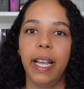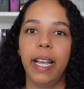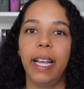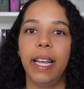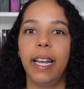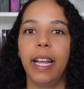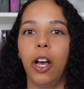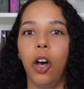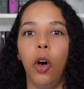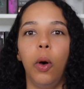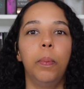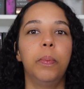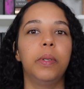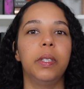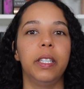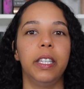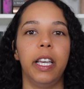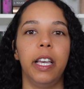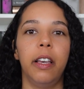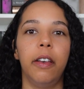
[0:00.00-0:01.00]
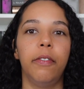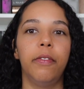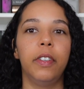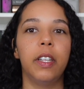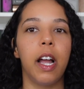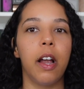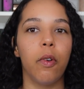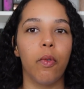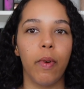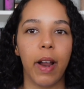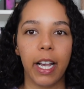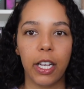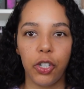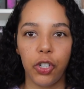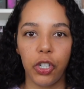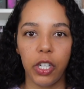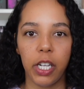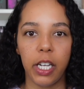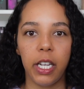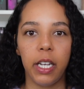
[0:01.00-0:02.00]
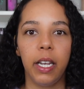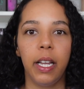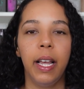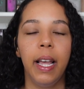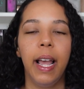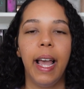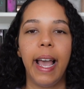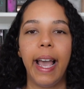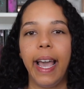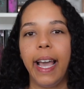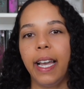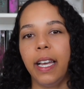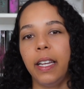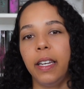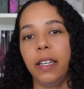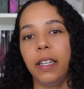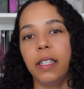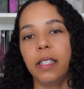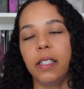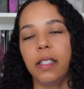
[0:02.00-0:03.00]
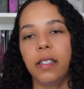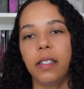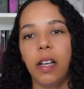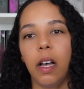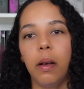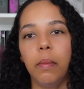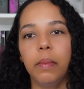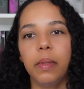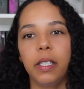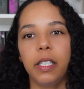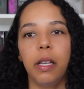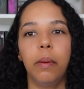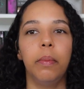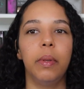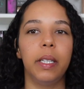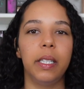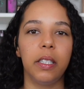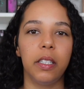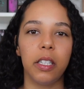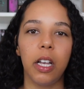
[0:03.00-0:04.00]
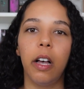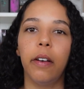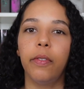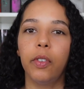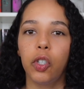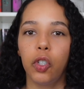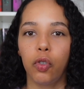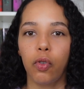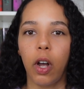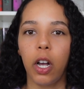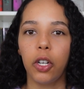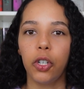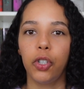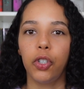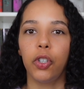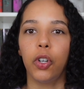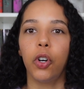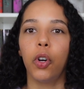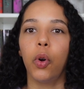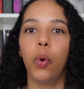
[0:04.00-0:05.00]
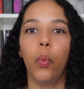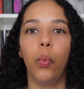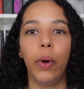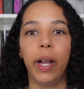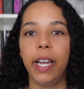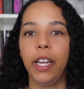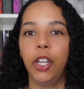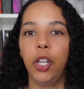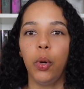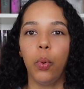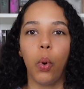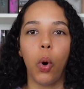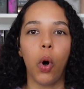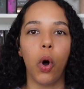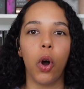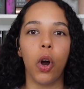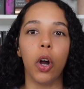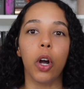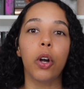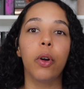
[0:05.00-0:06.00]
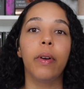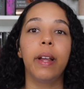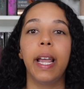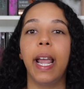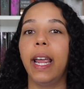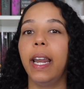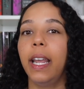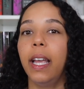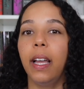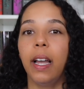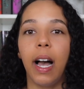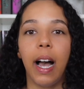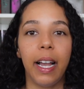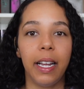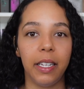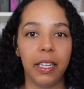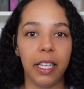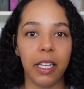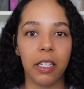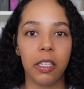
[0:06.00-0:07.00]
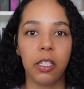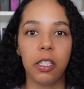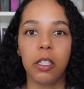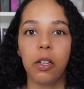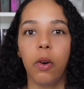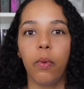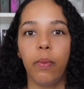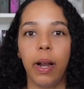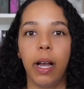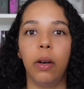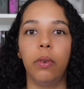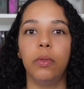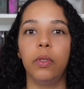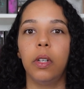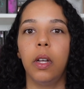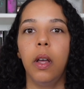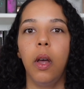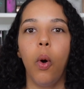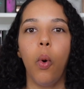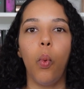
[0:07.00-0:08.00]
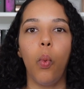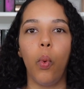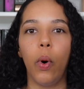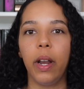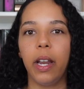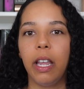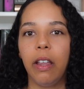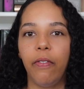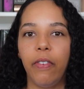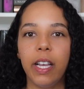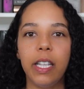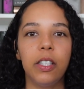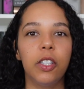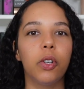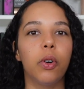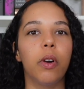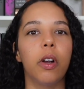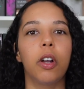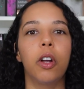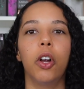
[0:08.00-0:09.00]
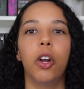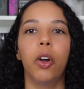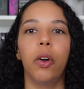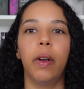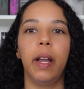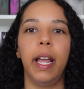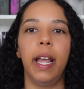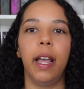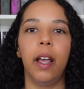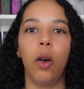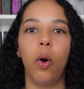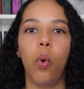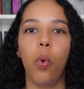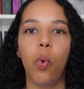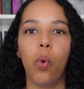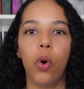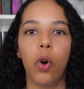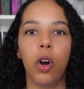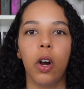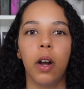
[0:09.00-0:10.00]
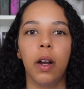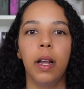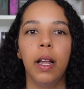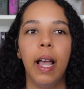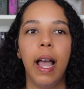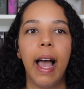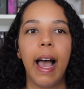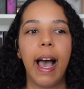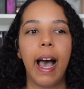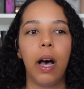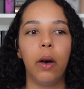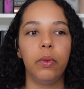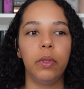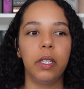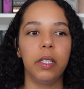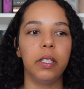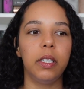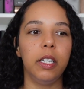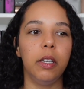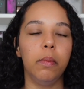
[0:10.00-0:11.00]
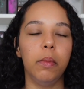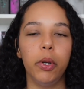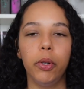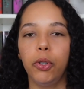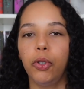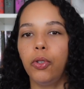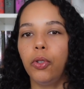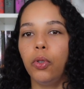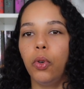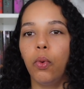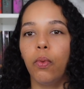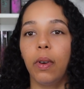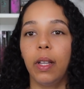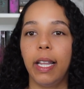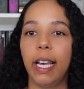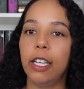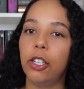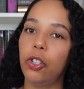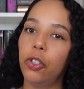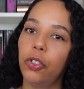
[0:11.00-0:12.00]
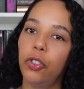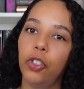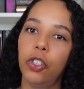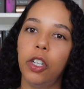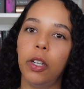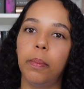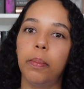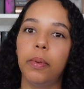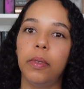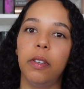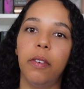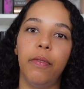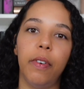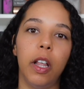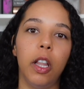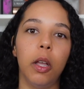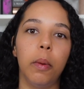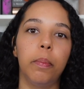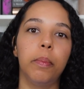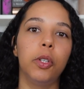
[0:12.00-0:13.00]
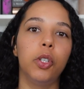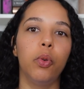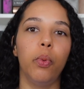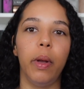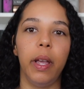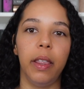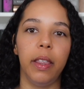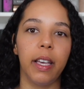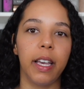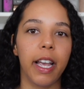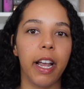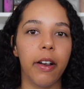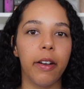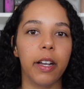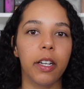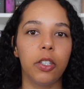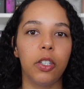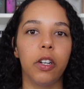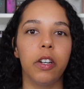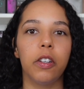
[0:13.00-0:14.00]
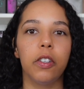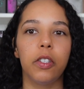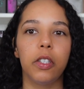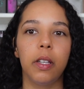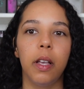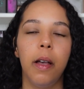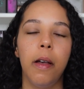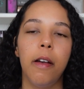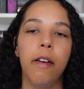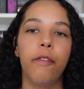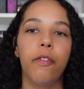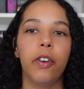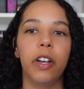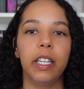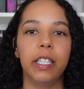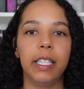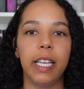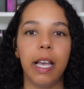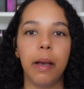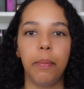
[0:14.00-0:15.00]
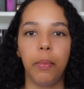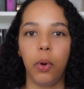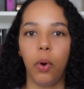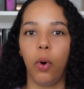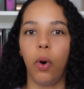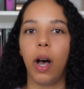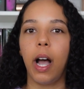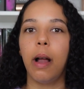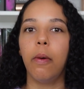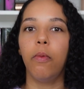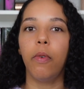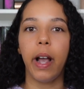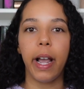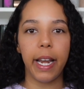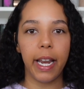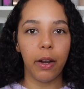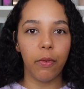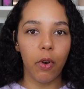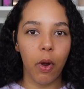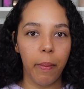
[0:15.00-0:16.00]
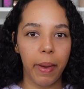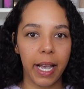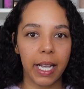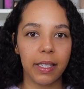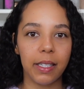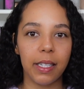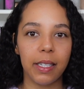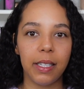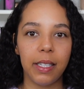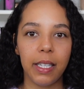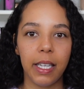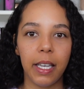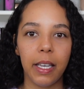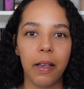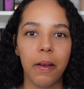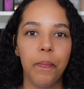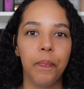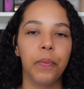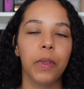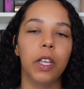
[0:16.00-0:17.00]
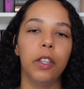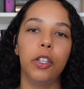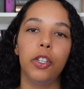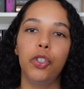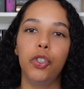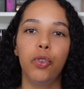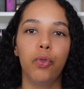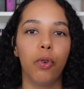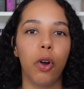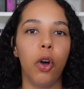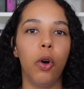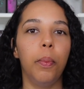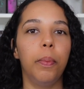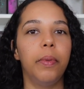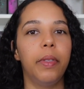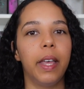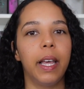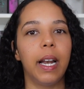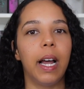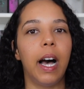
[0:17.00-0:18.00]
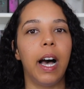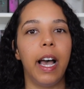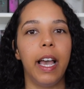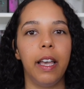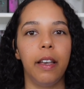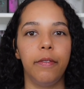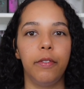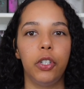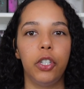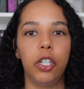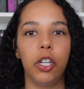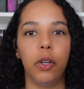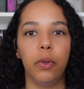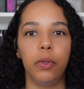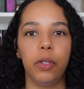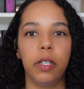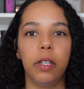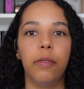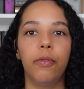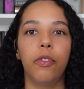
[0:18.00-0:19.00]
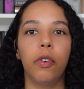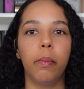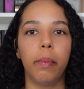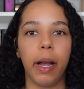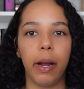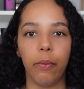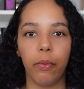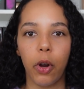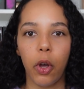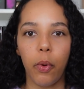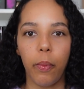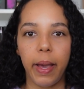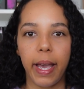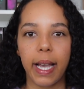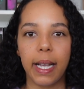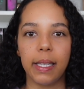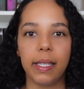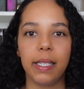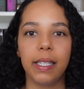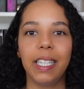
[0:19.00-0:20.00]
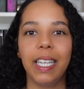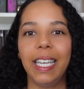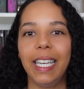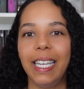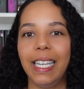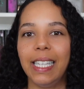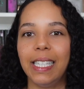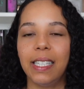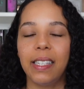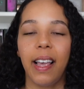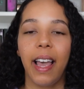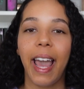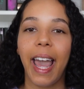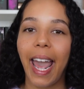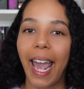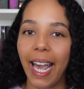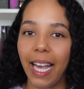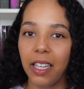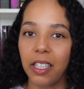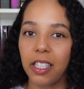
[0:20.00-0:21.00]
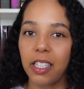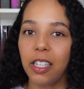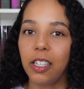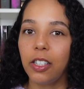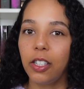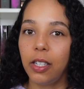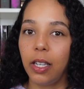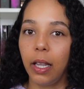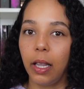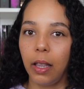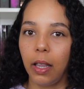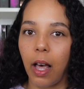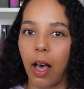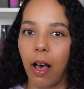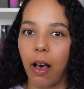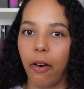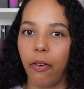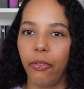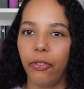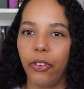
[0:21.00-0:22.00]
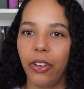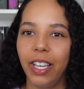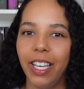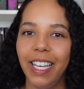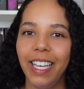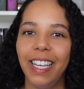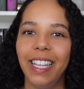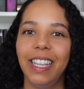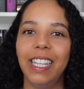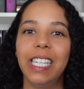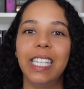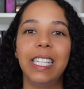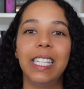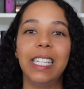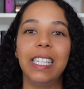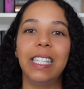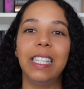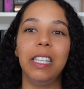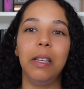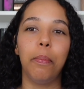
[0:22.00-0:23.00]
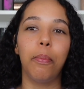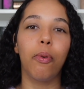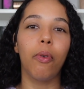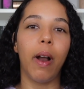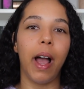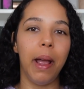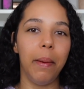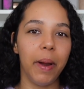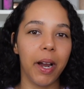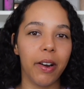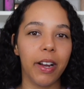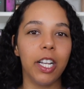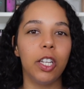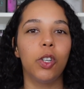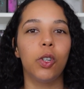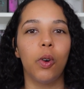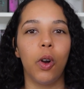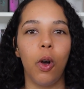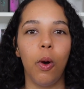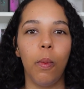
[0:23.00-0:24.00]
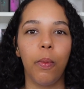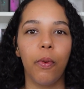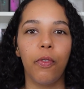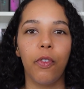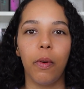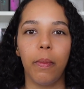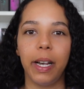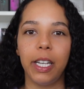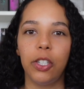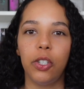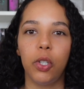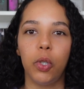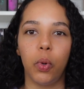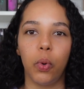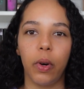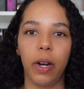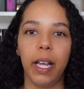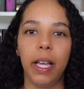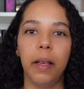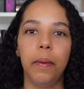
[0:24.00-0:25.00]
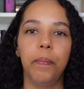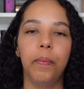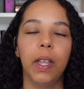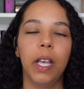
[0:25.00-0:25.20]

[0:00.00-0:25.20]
It helps give direction and some semblance of structure when you are creating ideas around what events are occurring or how does the emotional relationship develop between the characters. For example, I'm writing romantasy. The trope that I have chosen for my romance is hate to love. This is the primary trope for my story.